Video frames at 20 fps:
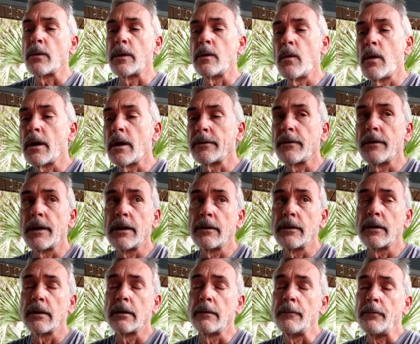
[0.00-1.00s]
So we walked
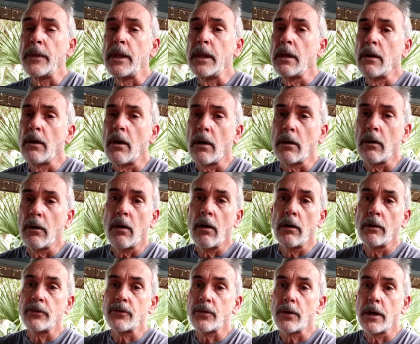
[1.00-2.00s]
around our
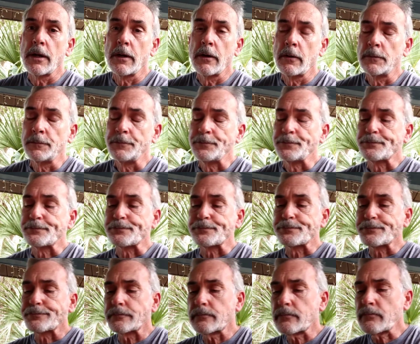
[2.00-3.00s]
long trail.
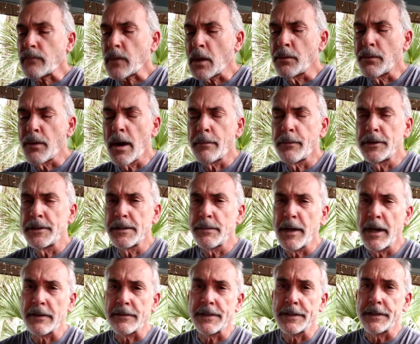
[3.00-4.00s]
The property's
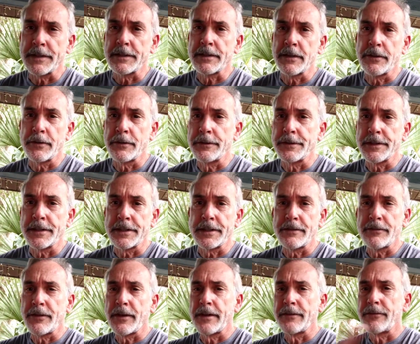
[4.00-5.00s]
about
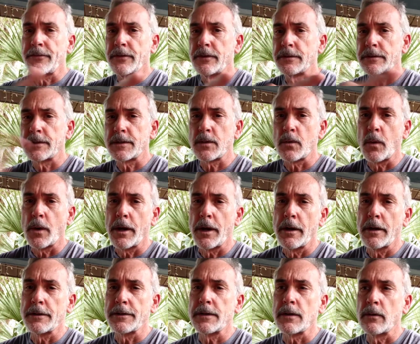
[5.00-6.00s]
665 foot
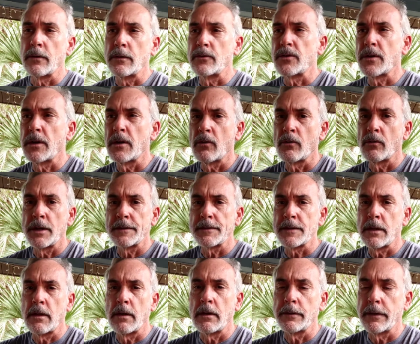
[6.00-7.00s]
square, so the trail
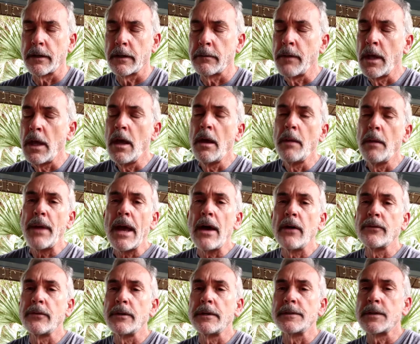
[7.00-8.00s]
runs along the
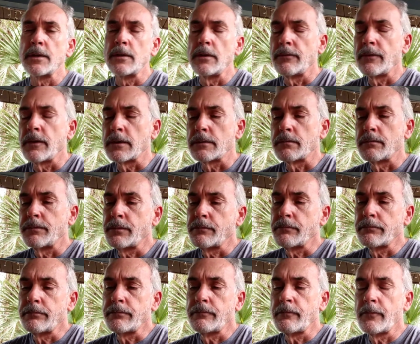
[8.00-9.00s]
boundary, so you can
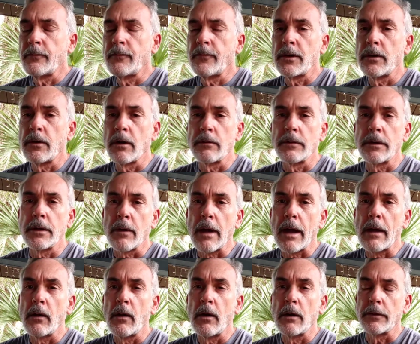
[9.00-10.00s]
figure,
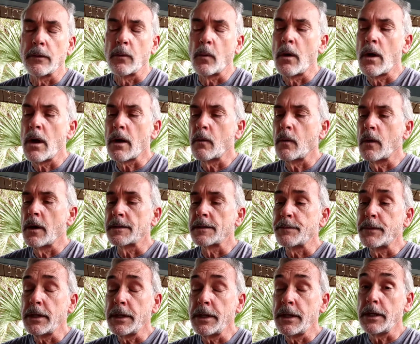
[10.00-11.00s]
how long the walk was.
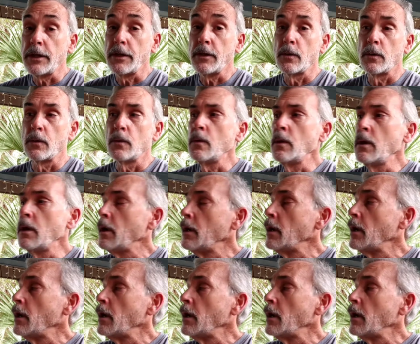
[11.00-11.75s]
But anywho,